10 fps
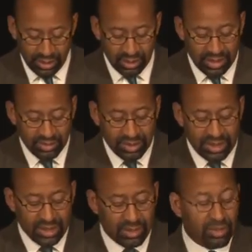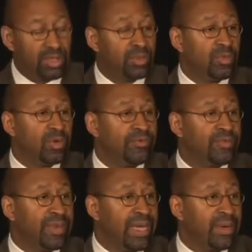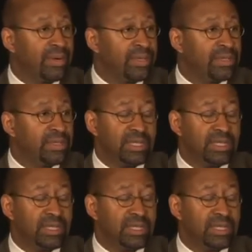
Later today, you'll hear more from Howard and his